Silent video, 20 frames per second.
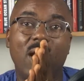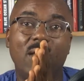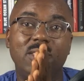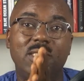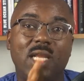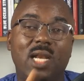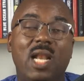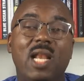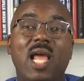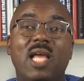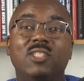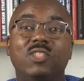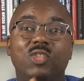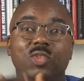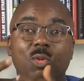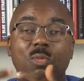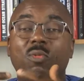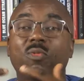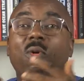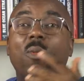generally
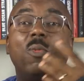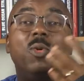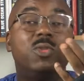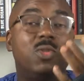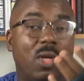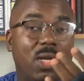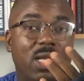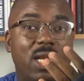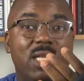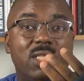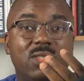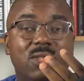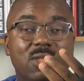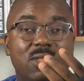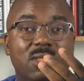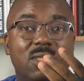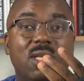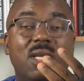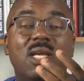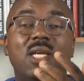assumed for most
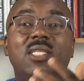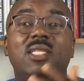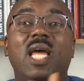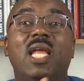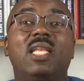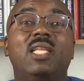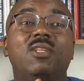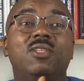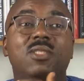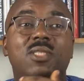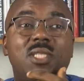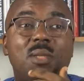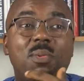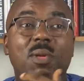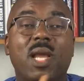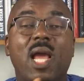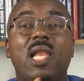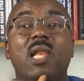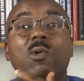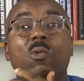organizations that they
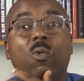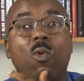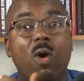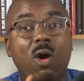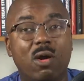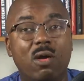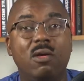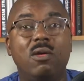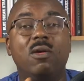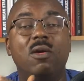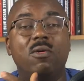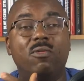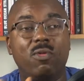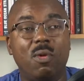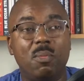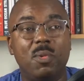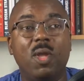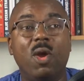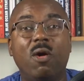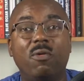typically work
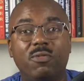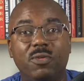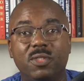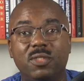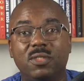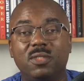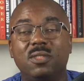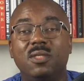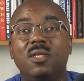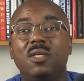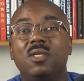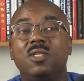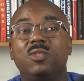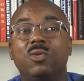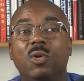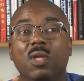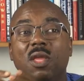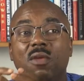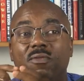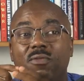from the office.
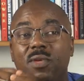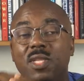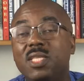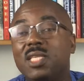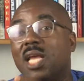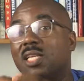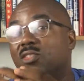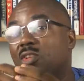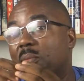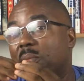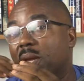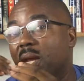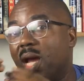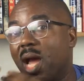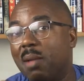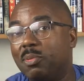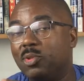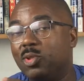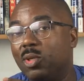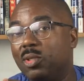So if this has not been
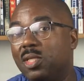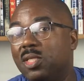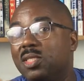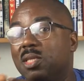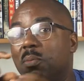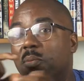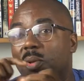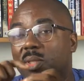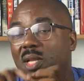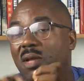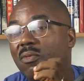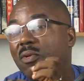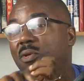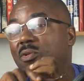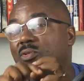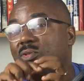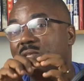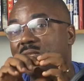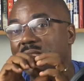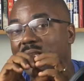captured, it's important for you
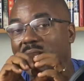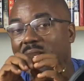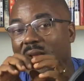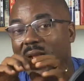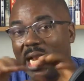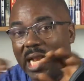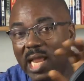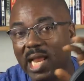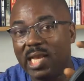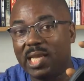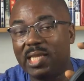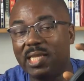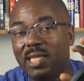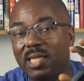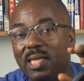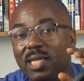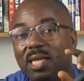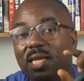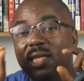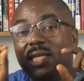to state clearly
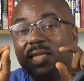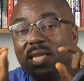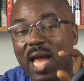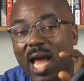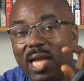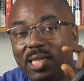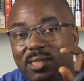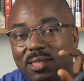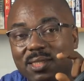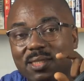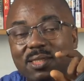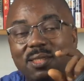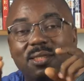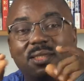that